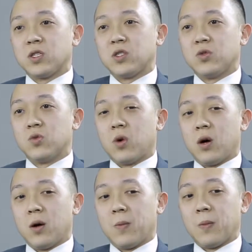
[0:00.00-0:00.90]
into
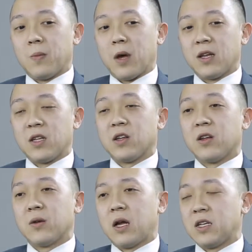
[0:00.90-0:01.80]
I did
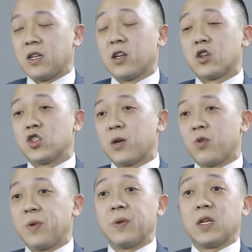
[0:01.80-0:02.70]
an internship
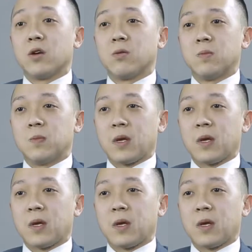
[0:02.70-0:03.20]
with BBDO.